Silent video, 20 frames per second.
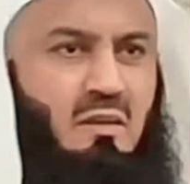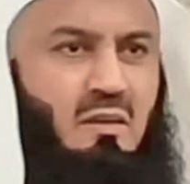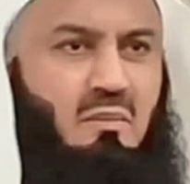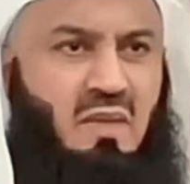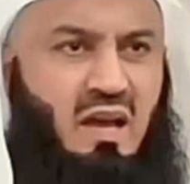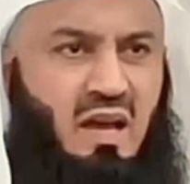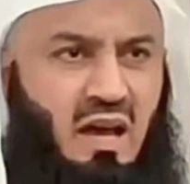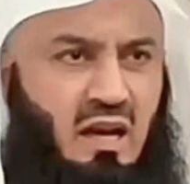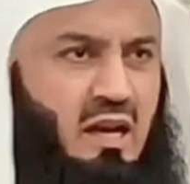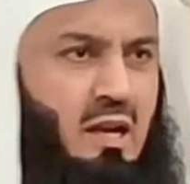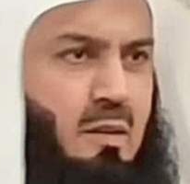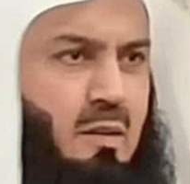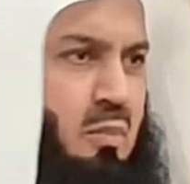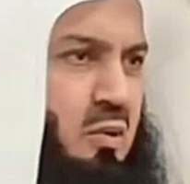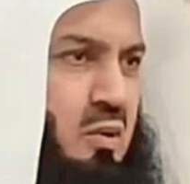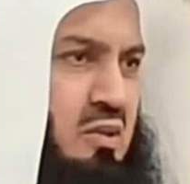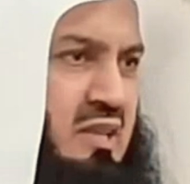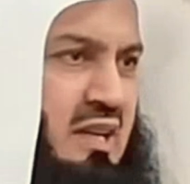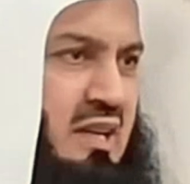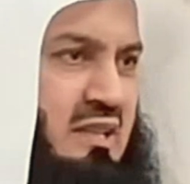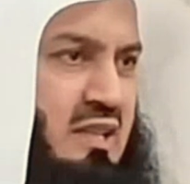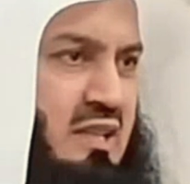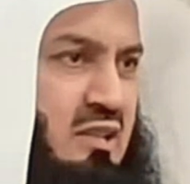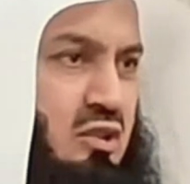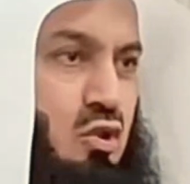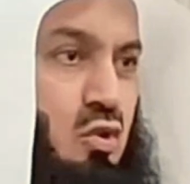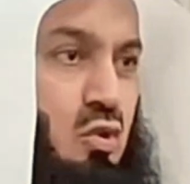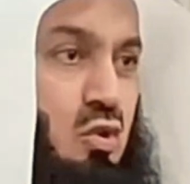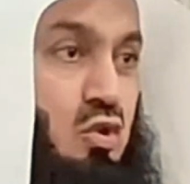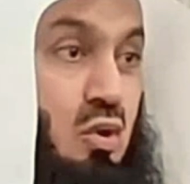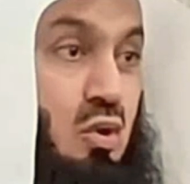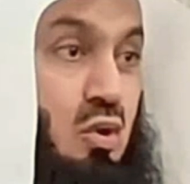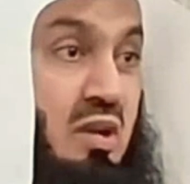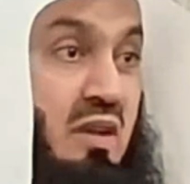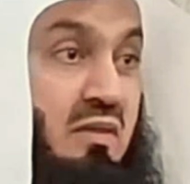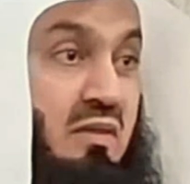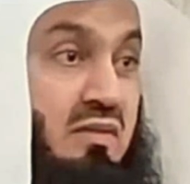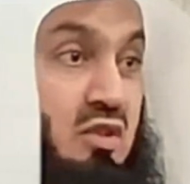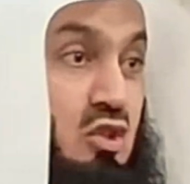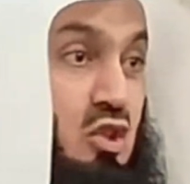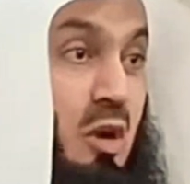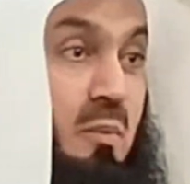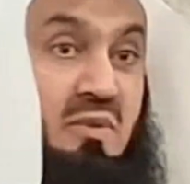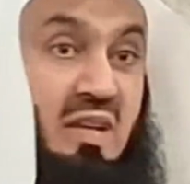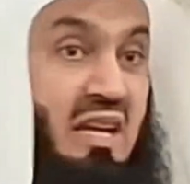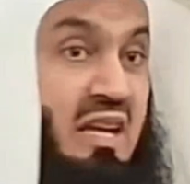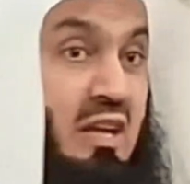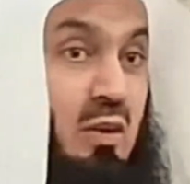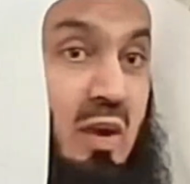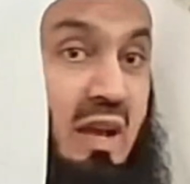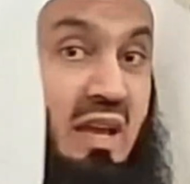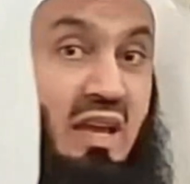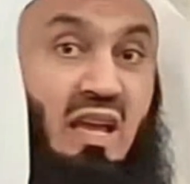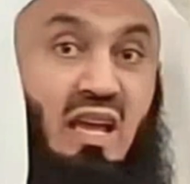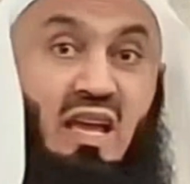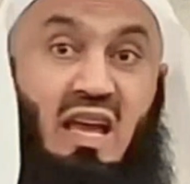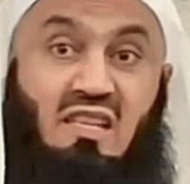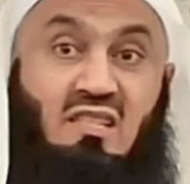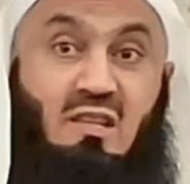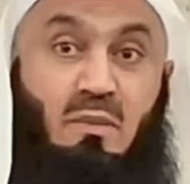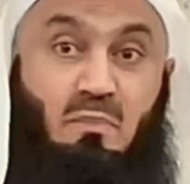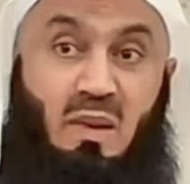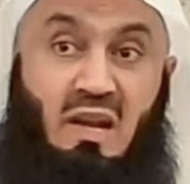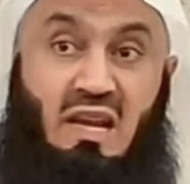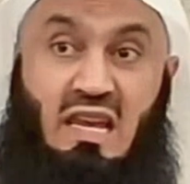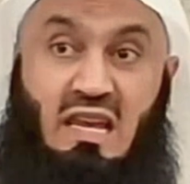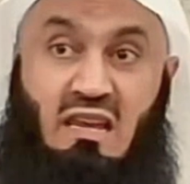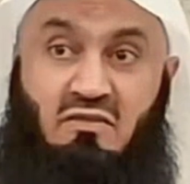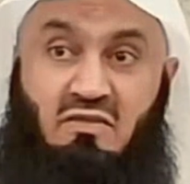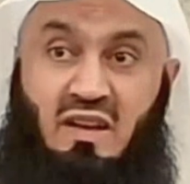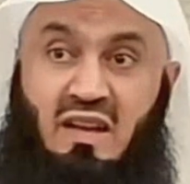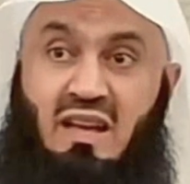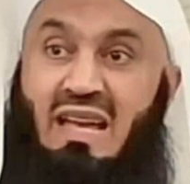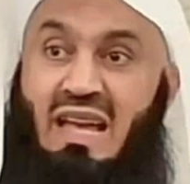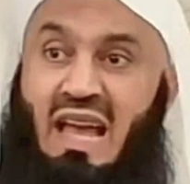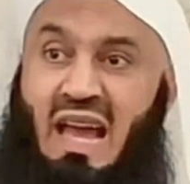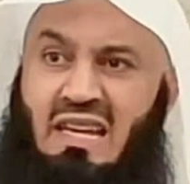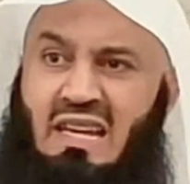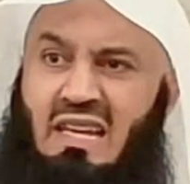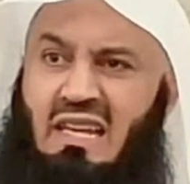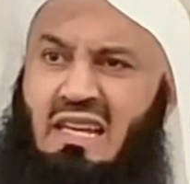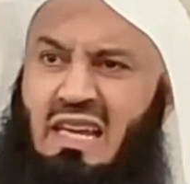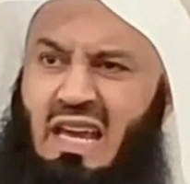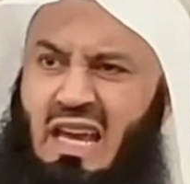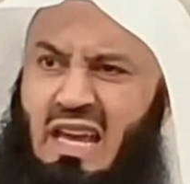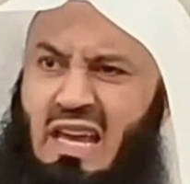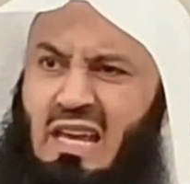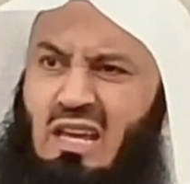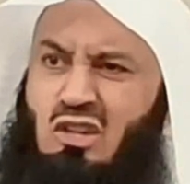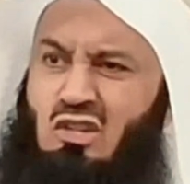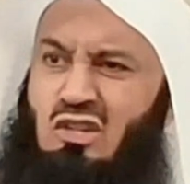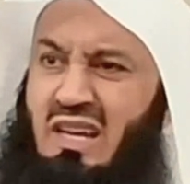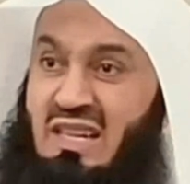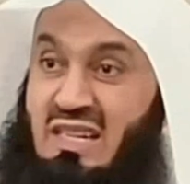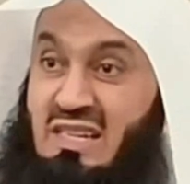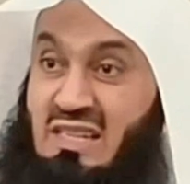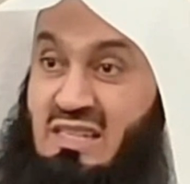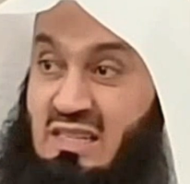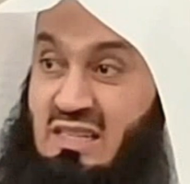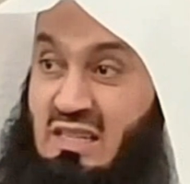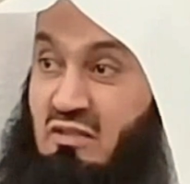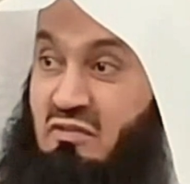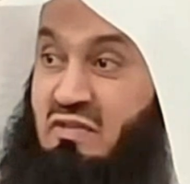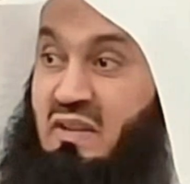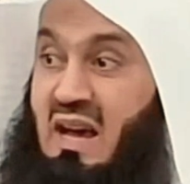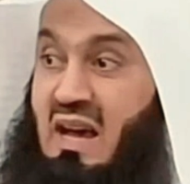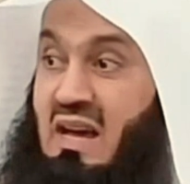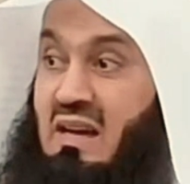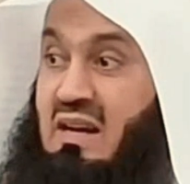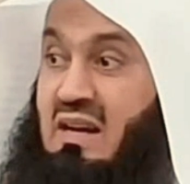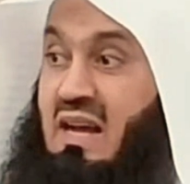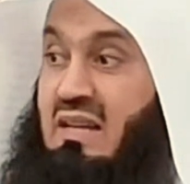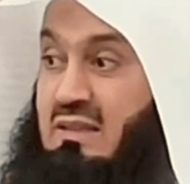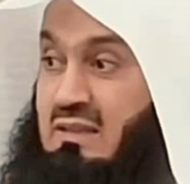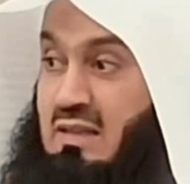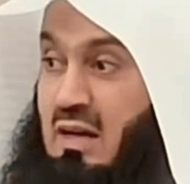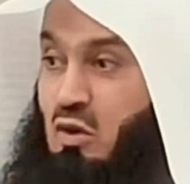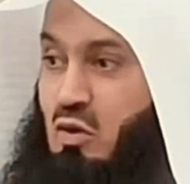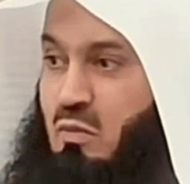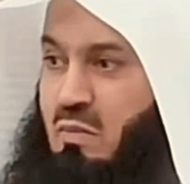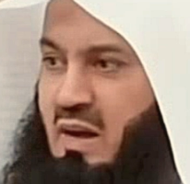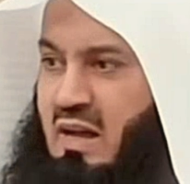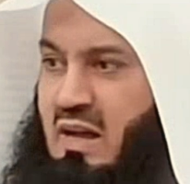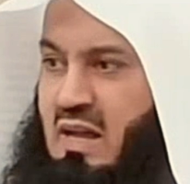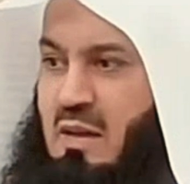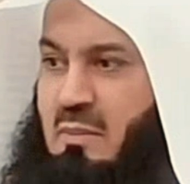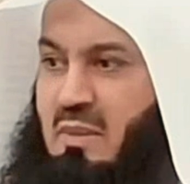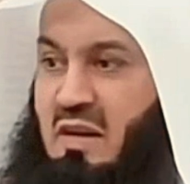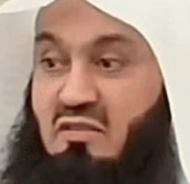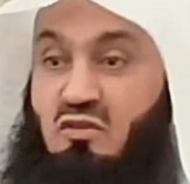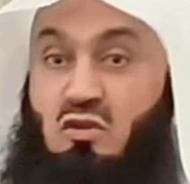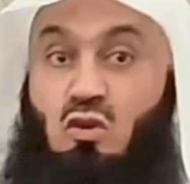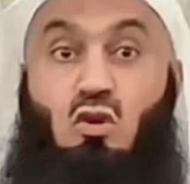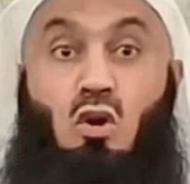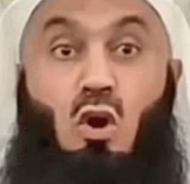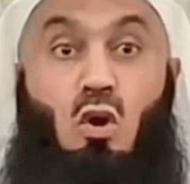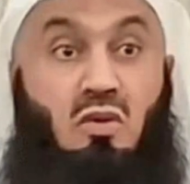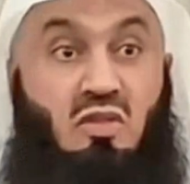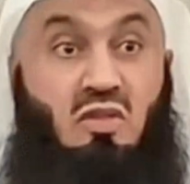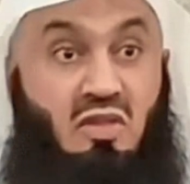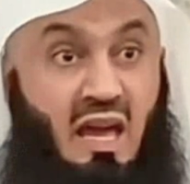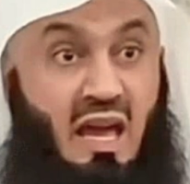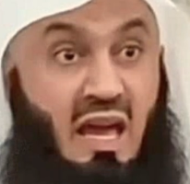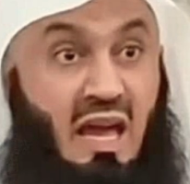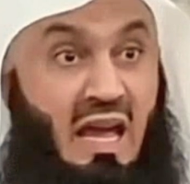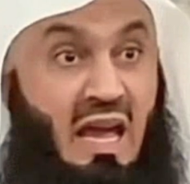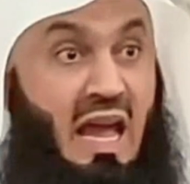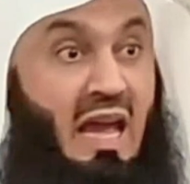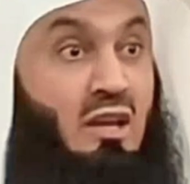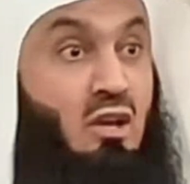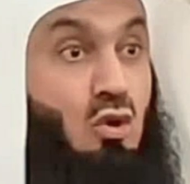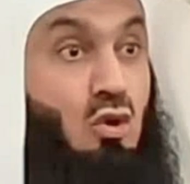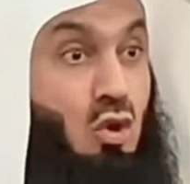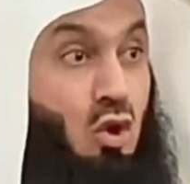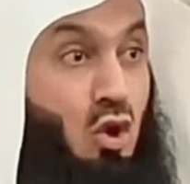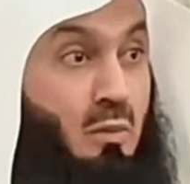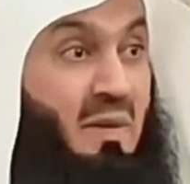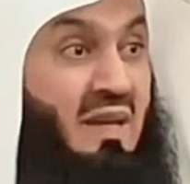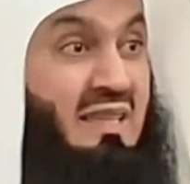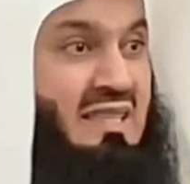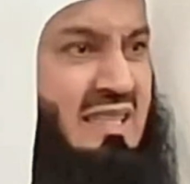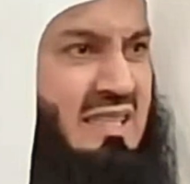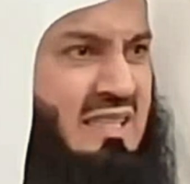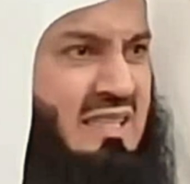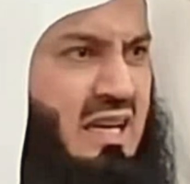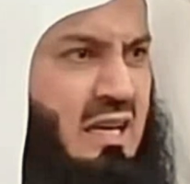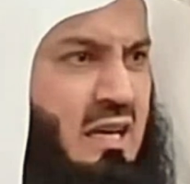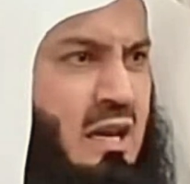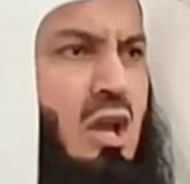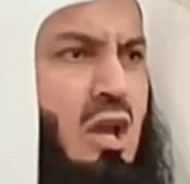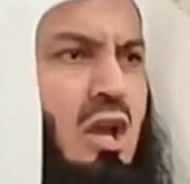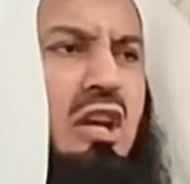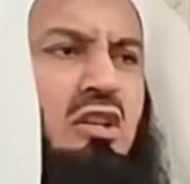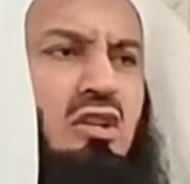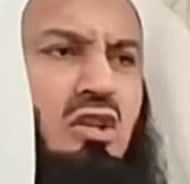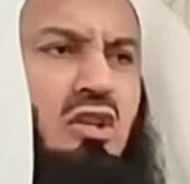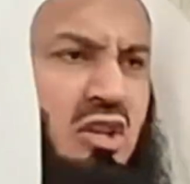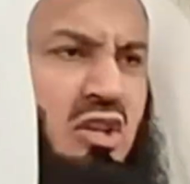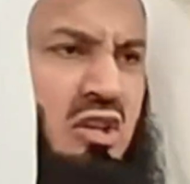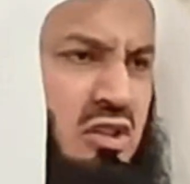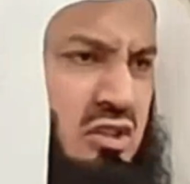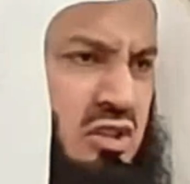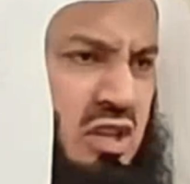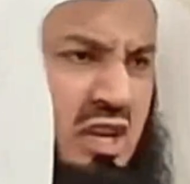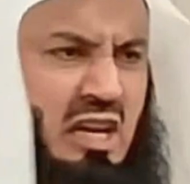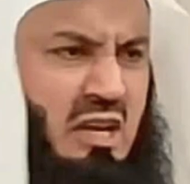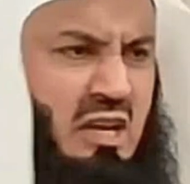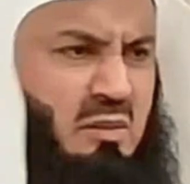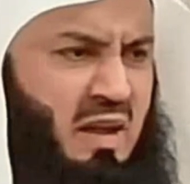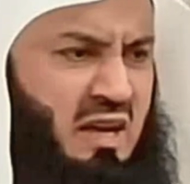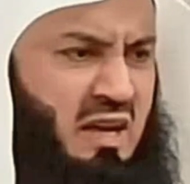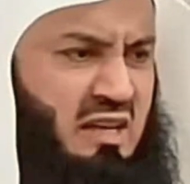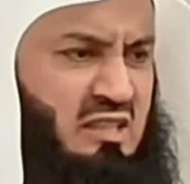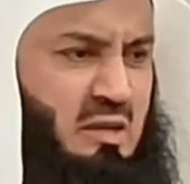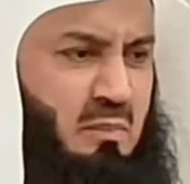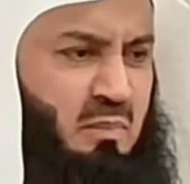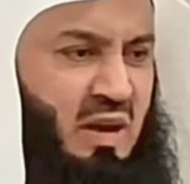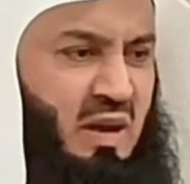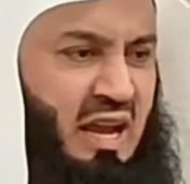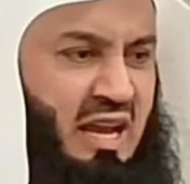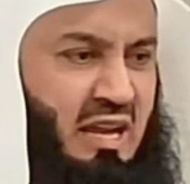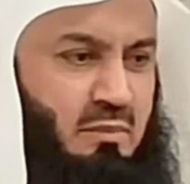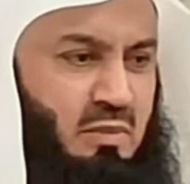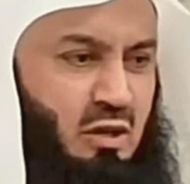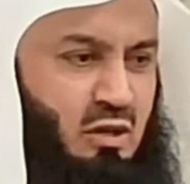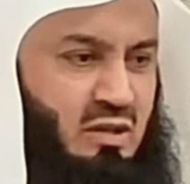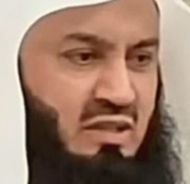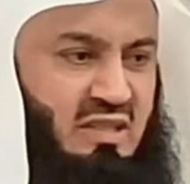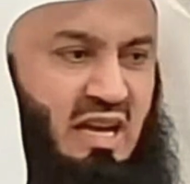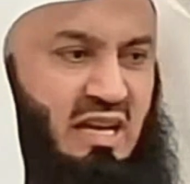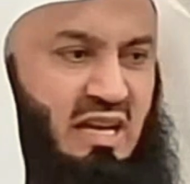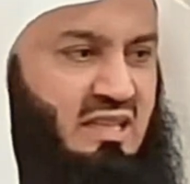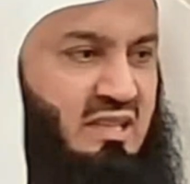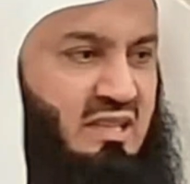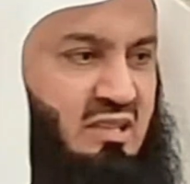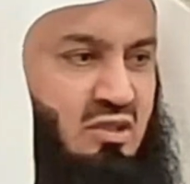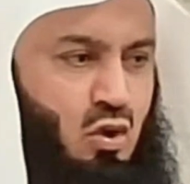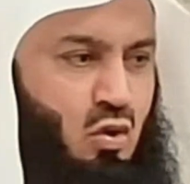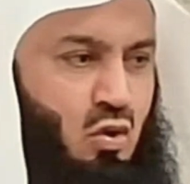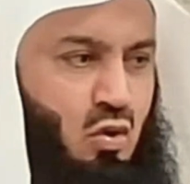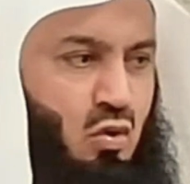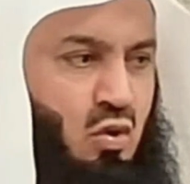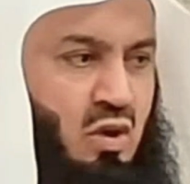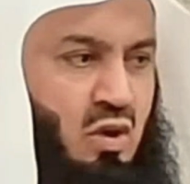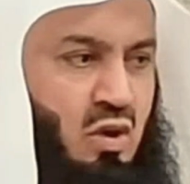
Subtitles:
May Allah protect us. You should have stopped anyway as a believer and engaged in istighfar and tawbah. But if you go there and you commit a sin, it is indeed multiplied, because that is no